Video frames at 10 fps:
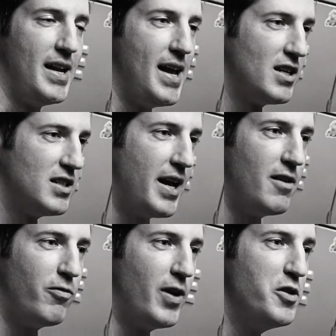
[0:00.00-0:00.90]
And I actually had
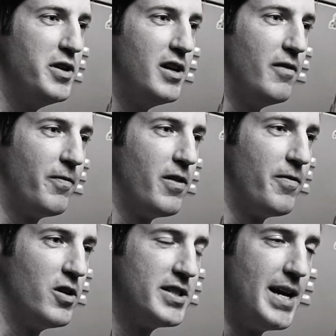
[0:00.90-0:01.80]
a friend who did it for the
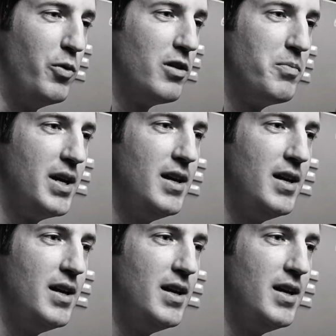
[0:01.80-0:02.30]
first time with me.